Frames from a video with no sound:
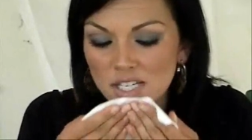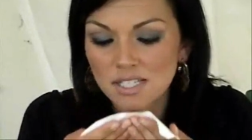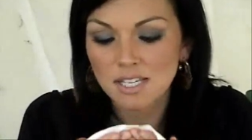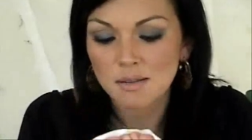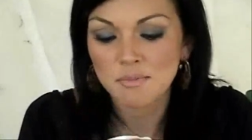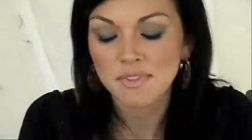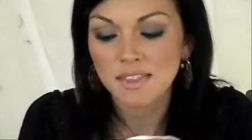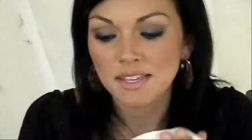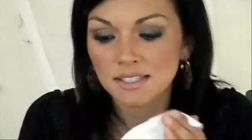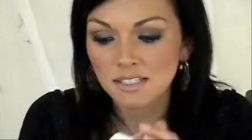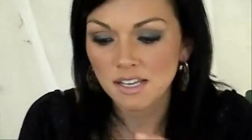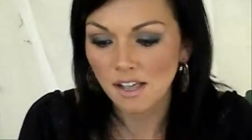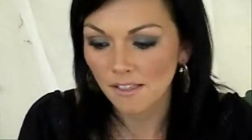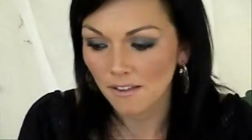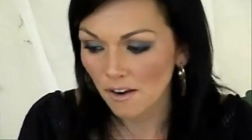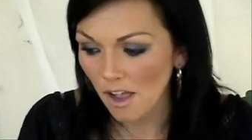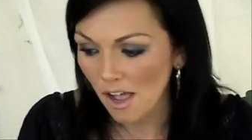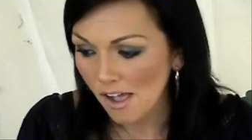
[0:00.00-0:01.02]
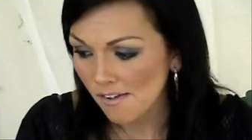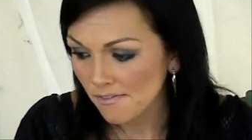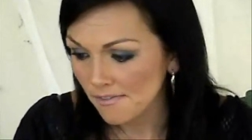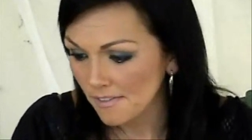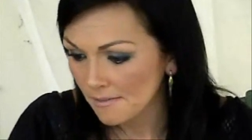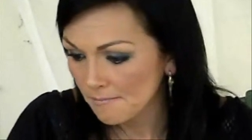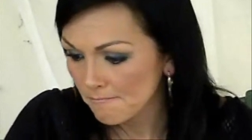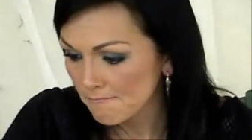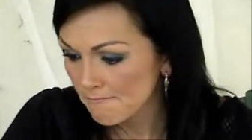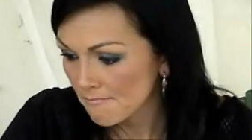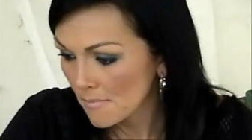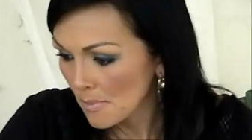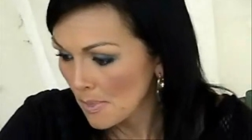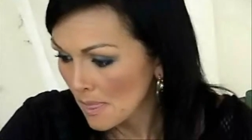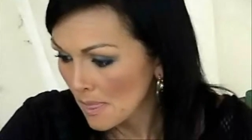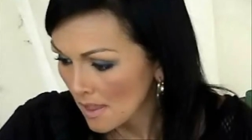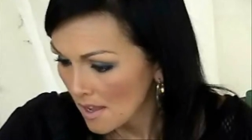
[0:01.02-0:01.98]
some of this color off.
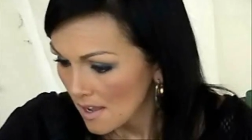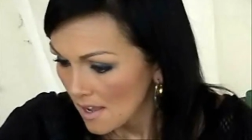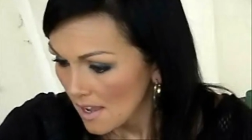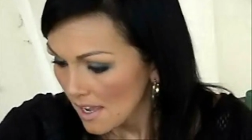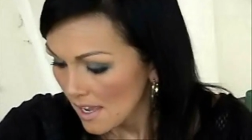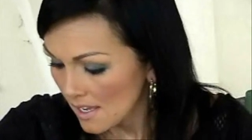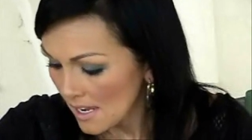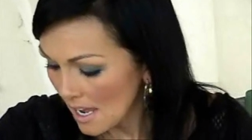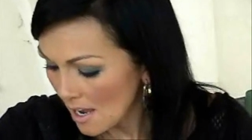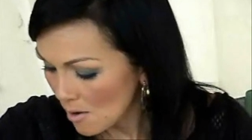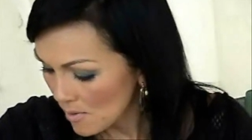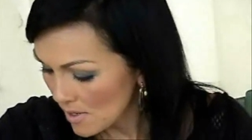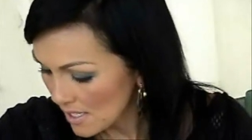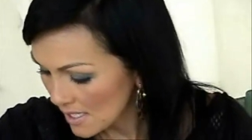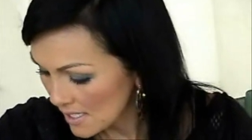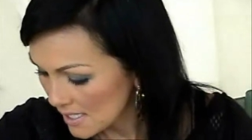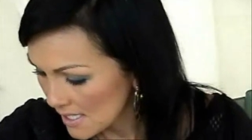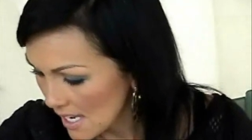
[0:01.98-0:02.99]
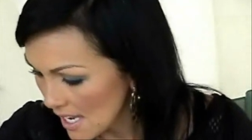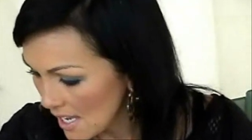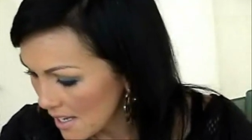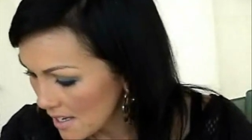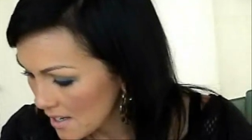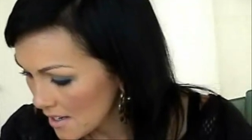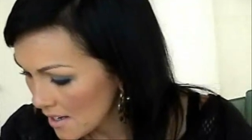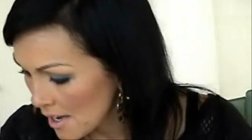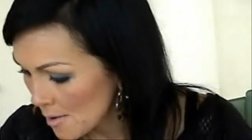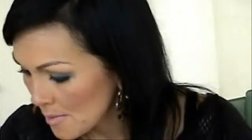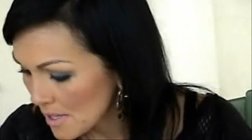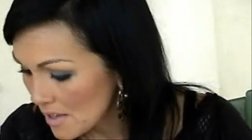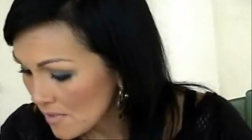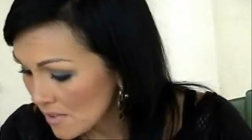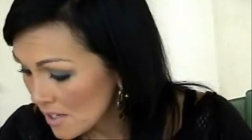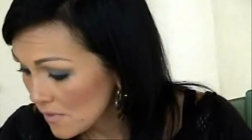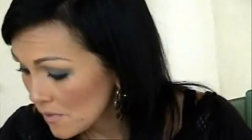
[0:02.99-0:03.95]
And now we can take, um,
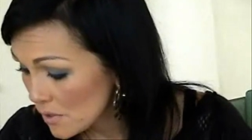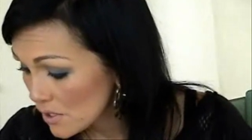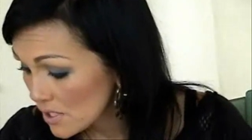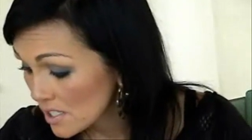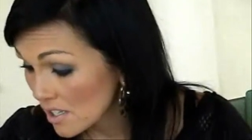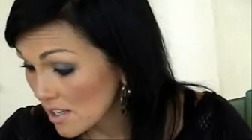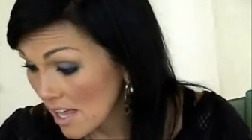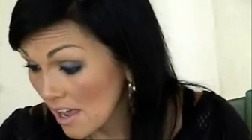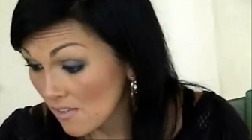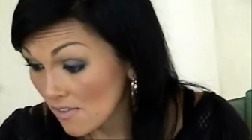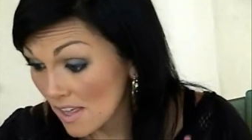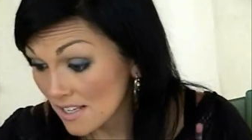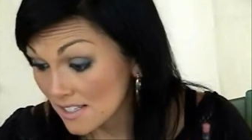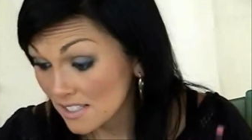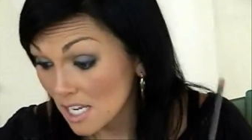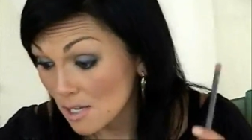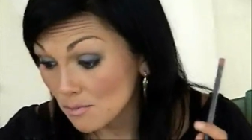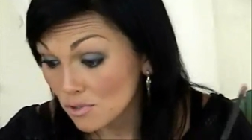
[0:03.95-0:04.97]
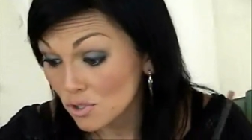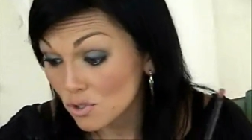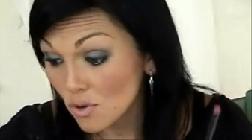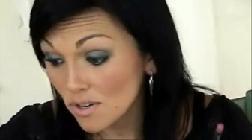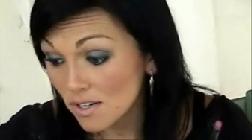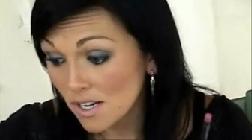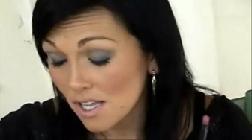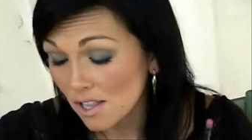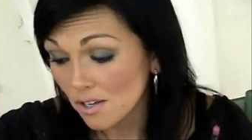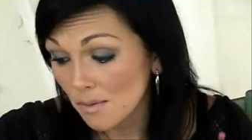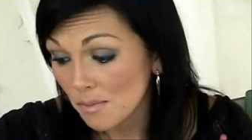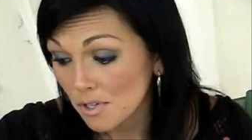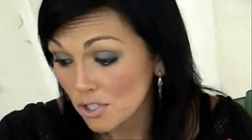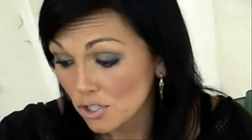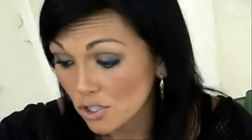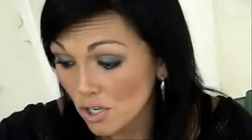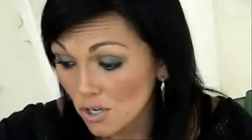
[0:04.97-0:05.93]
even if you still have that same Soar color, I'm
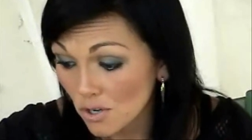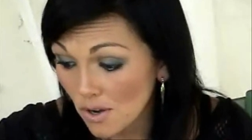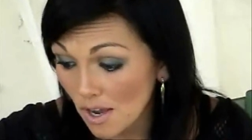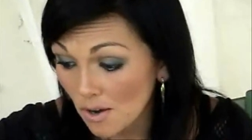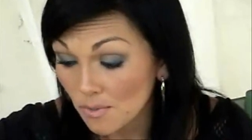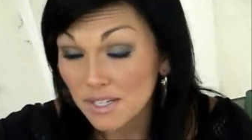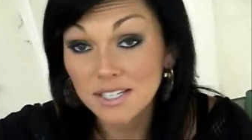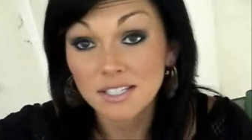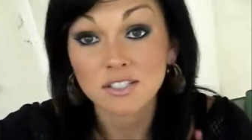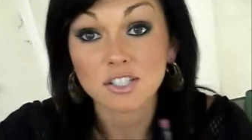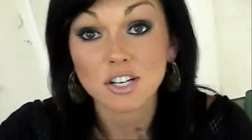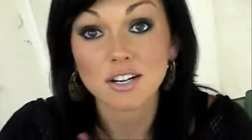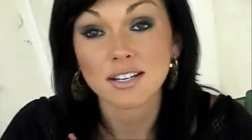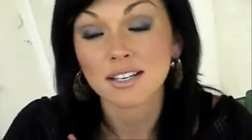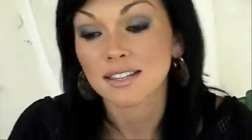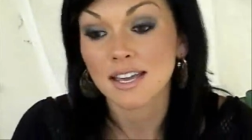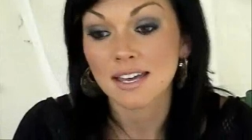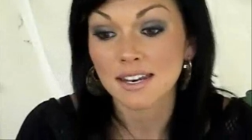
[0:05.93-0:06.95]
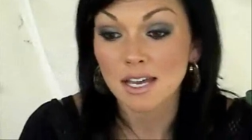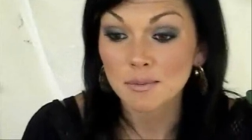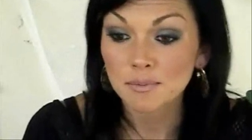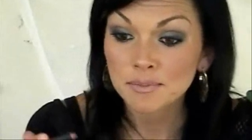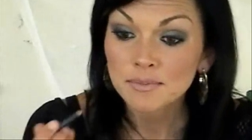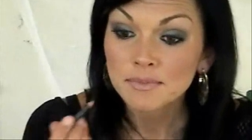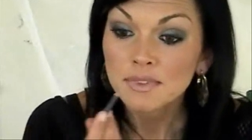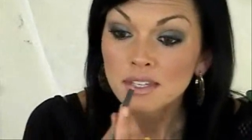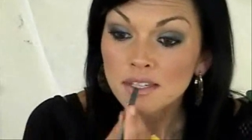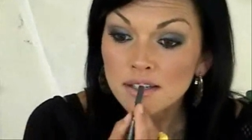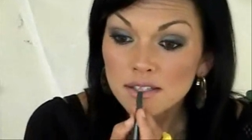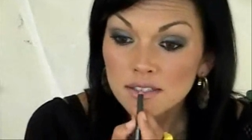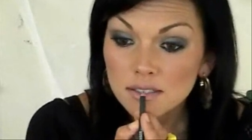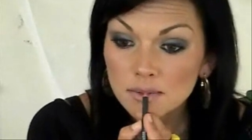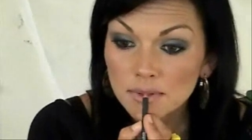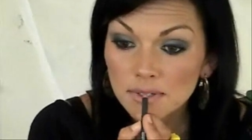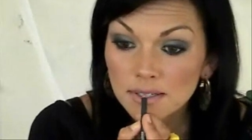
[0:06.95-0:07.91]
going to show you how we can darken that up.
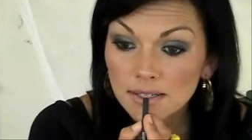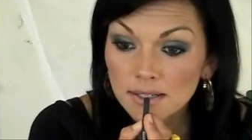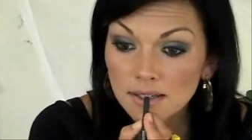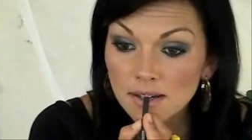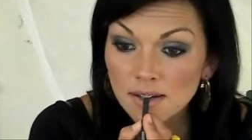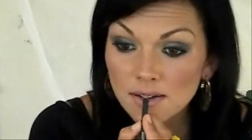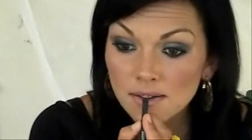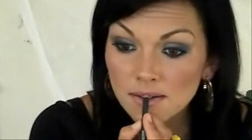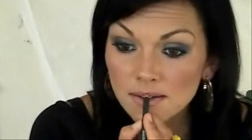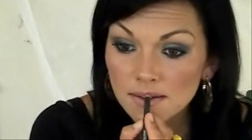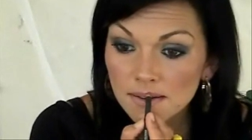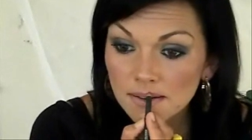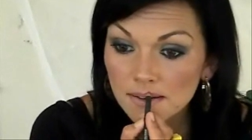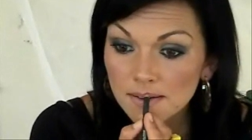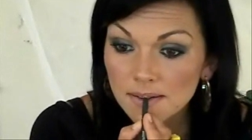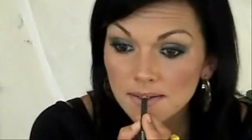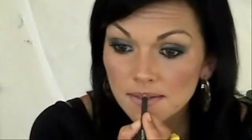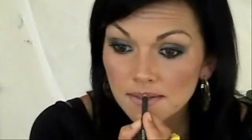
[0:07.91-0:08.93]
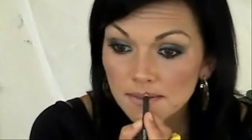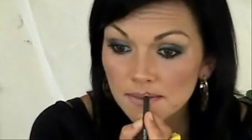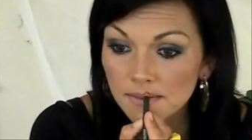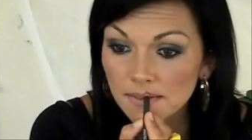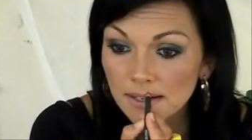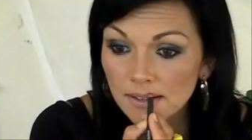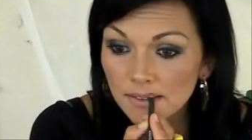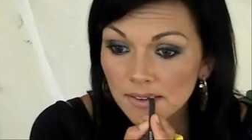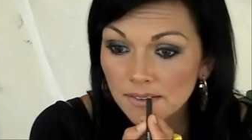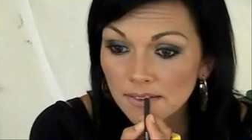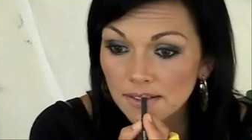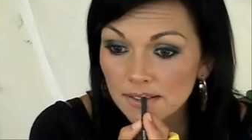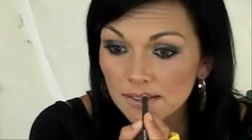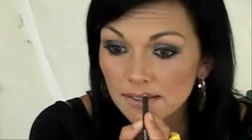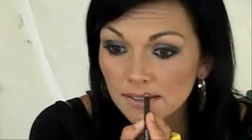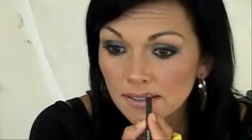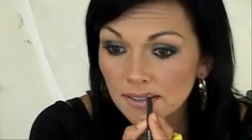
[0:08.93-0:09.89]
So we're going to go right where
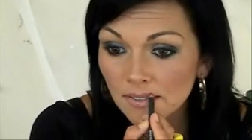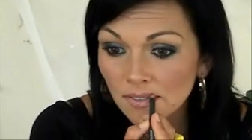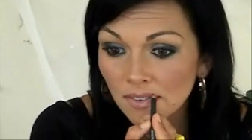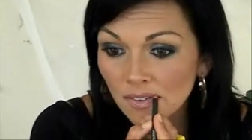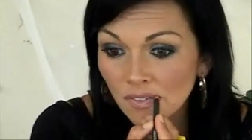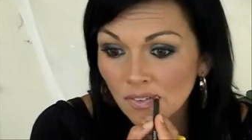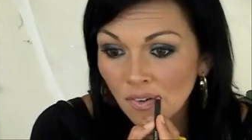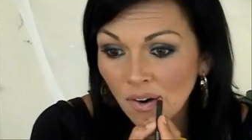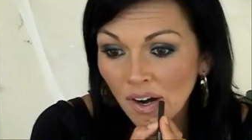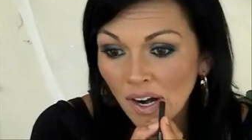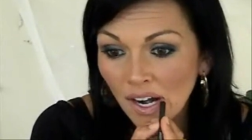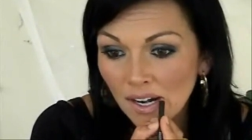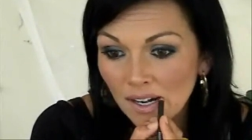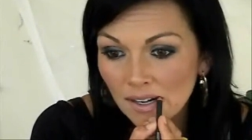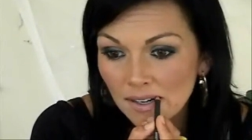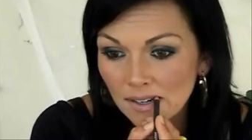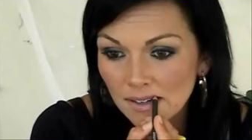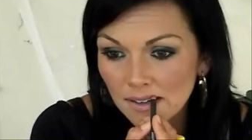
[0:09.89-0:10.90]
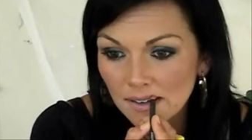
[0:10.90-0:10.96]
we just did before.